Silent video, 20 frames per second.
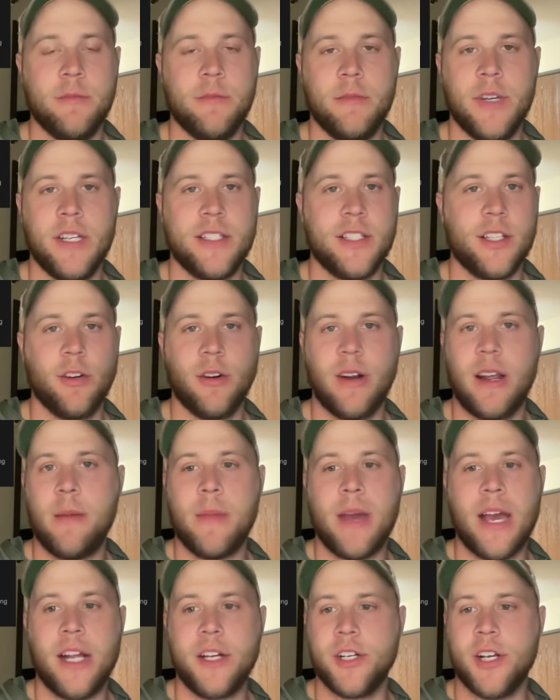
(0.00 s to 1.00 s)
It's a great
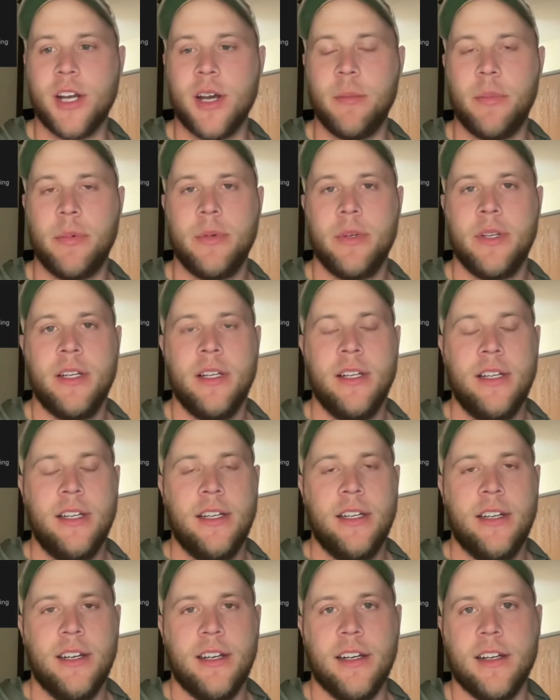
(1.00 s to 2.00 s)
matchup,
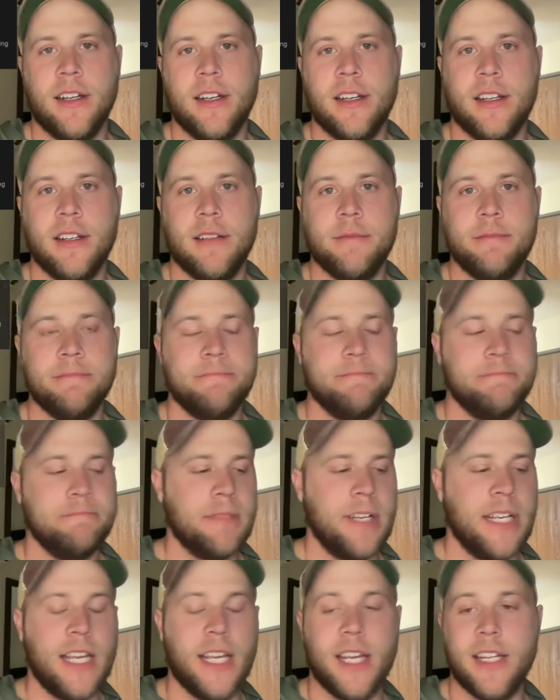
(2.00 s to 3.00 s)

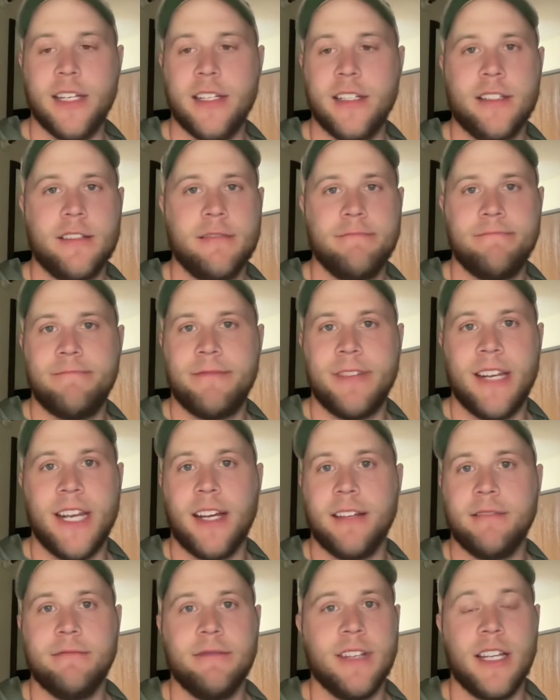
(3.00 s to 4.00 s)
and
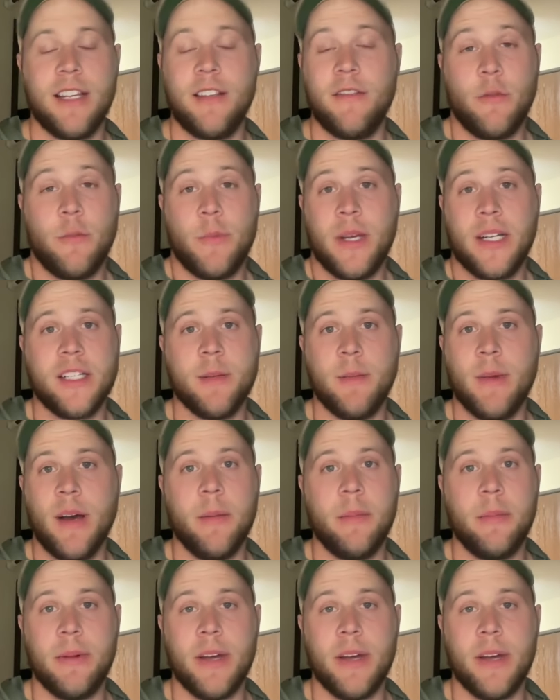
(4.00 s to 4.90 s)
yeah, if you picked him up,